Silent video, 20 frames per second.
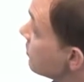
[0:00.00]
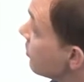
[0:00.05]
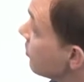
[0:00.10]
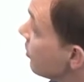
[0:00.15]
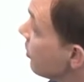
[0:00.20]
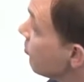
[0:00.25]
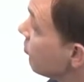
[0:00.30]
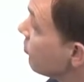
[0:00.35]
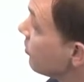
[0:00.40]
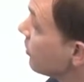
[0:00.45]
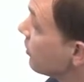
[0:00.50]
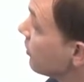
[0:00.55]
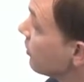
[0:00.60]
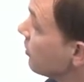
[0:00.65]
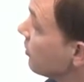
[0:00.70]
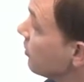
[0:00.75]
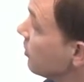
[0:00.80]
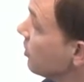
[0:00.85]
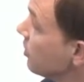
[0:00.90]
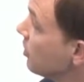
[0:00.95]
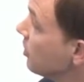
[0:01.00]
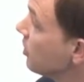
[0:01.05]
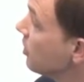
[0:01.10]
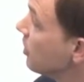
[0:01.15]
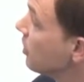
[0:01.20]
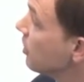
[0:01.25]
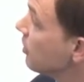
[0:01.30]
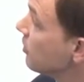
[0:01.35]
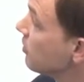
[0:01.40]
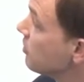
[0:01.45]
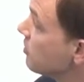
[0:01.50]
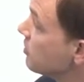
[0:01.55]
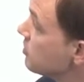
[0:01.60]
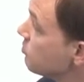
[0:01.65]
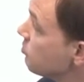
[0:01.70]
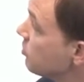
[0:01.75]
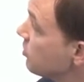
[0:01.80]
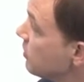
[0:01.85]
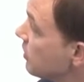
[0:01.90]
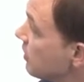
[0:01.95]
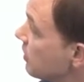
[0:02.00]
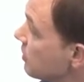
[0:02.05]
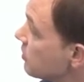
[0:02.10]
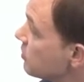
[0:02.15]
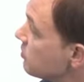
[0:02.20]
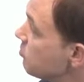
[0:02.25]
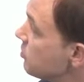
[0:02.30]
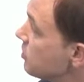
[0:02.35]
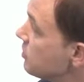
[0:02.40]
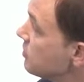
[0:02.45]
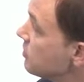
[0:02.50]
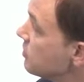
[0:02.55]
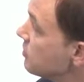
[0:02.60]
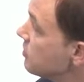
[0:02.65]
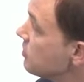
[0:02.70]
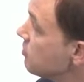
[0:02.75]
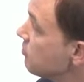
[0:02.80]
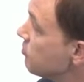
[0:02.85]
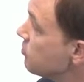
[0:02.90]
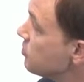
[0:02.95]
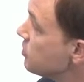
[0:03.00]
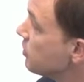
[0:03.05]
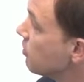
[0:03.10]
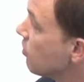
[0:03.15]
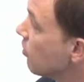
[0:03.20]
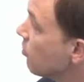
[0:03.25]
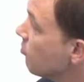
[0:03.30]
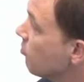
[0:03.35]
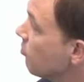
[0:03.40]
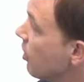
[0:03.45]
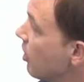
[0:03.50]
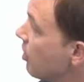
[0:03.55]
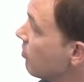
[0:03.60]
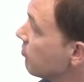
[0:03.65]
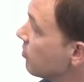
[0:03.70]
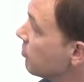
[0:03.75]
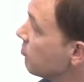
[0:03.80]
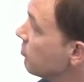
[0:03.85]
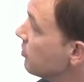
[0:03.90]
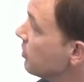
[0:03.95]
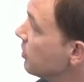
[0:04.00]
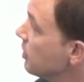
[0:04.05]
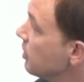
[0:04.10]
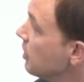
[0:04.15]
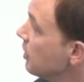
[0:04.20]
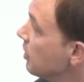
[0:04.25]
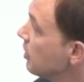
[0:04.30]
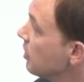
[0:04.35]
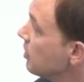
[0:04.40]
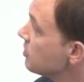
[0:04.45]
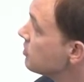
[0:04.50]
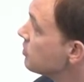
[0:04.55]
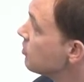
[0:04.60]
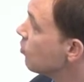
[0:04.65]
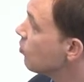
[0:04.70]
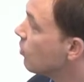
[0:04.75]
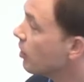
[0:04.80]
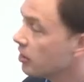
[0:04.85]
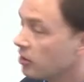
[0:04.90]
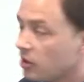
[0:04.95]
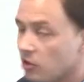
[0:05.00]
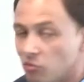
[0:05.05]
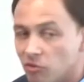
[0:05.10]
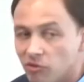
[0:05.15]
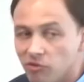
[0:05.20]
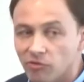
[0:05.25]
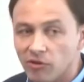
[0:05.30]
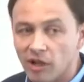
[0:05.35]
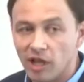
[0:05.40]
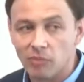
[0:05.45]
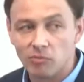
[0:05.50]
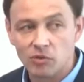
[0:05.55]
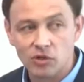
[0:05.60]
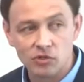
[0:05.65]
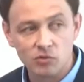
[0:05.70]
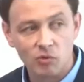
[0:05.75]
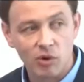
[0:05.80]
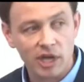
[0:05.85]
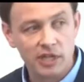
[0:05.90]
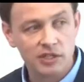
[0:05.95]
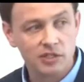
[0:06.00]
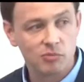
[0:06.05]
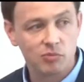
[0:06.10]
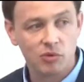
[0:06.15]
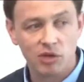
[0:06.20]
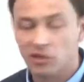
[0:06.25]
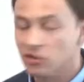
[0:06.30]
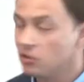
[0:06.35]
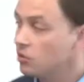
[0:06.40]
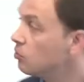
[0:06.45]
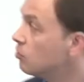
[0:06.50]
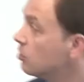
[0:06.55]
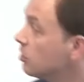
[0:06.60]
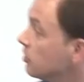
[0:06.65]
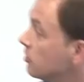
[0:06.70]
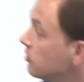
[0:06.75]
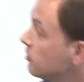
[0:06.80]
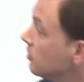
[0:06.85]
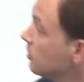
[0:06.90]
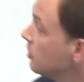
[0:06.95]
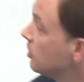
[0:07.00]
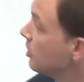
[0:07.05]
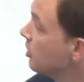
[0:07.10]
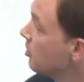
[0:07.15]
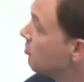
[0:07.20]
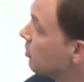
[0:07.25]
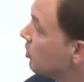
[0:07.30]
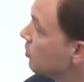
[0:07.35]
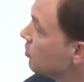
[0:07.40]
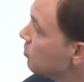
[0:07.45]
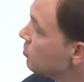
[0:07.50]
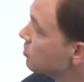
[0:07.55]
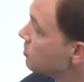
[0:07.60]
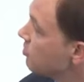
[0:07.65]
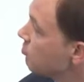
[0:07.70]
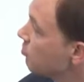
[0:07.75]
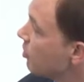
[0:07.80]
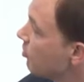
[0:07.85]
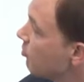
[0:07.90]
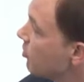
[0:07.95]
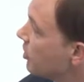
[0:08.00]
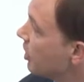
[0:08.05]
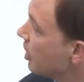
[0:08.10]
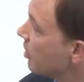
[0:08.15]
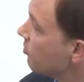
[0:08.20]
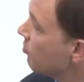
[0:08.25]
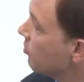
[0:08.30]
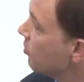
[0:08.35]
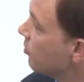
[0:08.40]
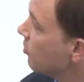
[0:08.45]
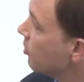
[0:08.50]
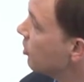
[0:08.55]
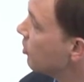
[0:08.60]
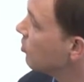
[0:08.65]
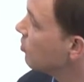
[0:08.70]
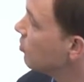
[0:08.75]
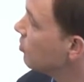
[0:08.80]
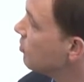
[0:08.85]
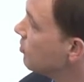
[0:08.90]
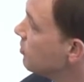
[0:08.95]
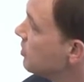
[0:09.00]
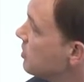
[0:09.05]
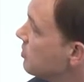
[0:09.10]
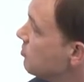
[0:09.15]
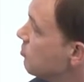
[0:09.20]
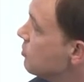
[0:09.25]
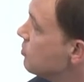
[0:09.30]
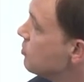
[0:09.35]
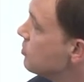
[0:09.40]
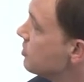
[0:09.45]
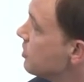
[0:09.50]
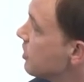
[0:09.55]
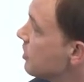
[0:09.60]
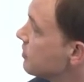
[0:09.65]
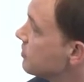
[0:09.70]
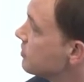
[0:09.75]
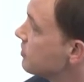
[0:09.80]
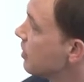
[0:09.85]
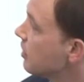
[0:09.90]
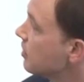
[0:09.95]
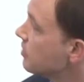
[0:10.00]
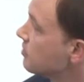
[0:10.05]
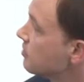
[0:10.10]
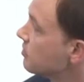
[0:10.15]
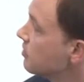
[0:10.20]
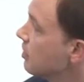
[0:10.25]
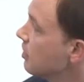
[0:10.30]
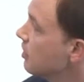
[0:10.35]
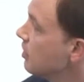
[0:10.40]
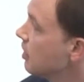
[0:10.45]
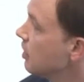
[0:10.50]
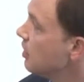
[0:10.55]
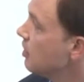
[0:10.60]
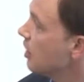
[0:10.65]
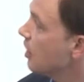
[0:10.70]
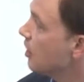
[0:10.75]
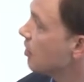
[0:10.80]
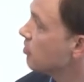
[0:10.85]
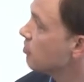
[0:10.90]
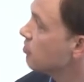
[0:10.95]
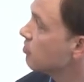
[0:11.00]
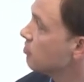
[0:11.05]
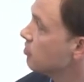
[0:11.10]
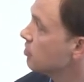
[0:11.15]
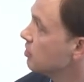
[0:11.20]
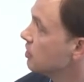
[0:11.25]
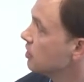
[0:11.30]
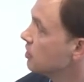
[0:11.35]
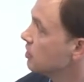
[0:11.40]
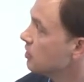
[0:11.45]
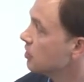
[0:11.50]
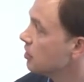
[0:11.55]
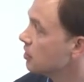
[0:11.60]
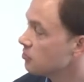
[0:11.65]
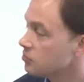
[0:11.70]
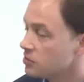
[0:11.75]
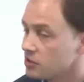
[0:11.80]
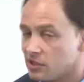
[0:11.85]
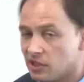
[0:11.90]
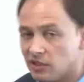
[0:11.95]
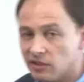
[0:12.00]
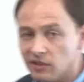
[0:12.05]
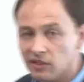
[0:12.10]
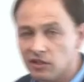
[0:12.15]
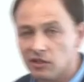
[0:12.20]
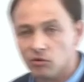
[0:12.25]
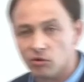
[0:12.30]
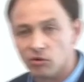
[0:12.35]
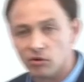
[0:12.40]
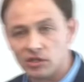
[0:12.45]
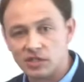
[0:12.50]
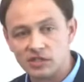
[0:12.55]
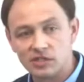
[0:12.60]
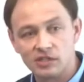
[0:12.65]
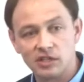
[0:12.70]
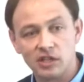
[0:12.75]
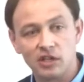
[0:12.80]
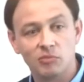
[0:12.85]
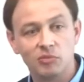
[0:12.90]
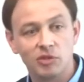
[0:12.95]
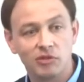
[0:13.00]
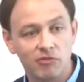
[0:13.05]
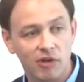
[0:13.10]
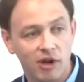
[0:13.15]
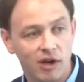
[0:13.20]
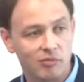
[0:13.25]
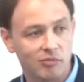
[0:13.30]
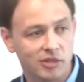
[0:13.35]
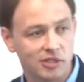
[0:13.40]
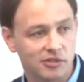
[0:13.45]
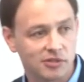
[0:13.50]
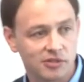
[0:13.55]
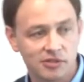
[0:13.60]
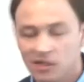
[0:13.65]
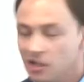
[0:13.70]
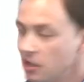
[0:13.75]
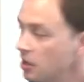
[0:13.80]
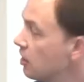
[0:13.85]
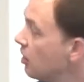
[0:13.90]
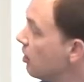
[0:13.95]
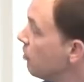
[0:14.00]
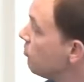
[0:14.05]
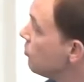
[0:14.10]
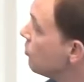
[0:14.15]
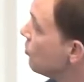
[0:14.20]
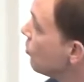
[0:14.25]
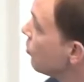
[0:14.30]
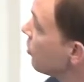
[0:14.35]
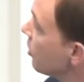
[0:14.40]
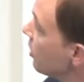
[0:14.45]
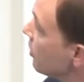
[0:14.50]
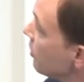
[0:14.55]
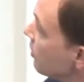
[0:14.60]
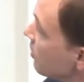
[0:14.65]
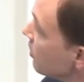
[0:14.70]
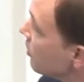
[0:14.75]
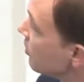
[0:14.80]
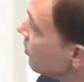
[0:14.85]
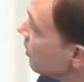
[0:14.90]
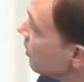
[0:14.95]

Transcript: South Africa, this particular species, Neofusicoccum parvum, is the one that we find most widespread in the world, but also popping up at all of these blue star sites in our um, city or disturbed environments. If you look in the